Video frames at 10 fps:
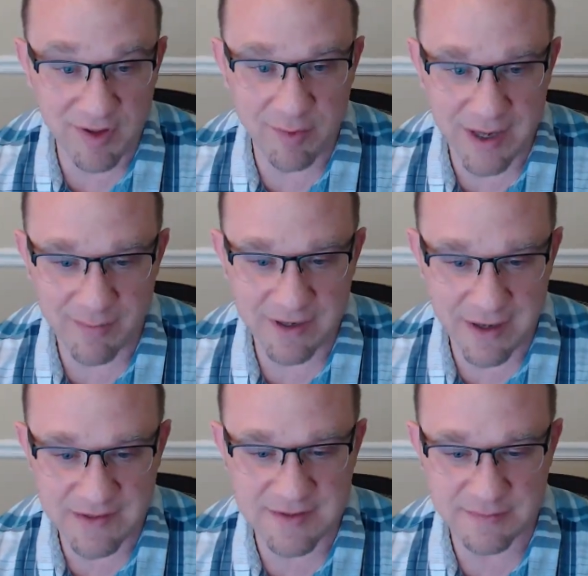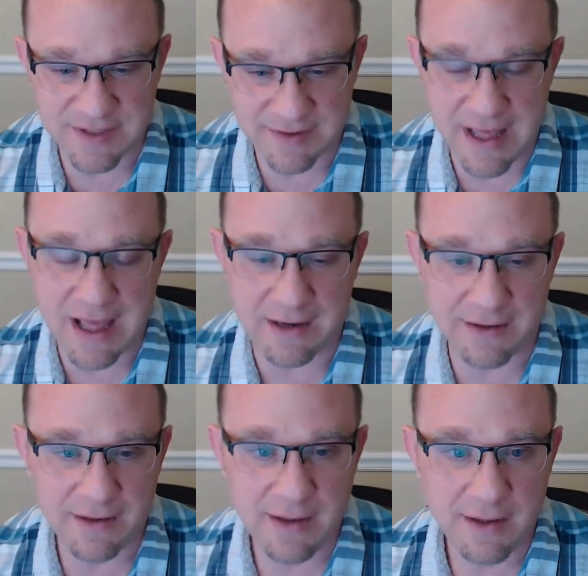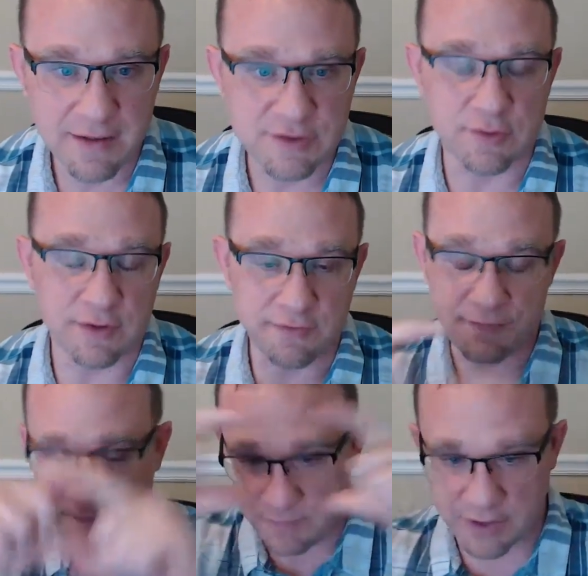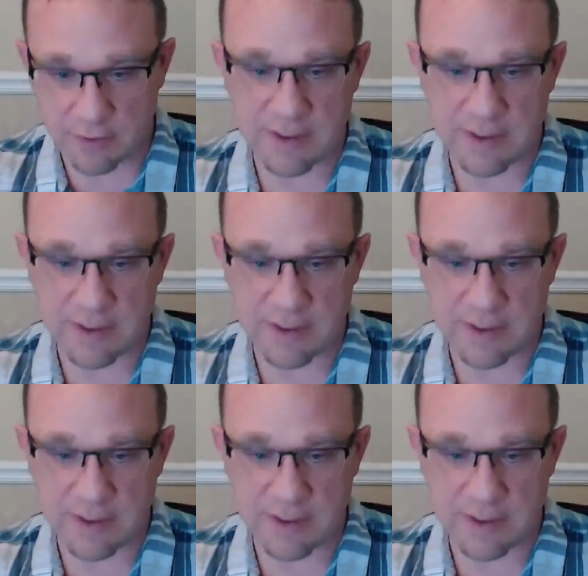become accustomed to that sort of, in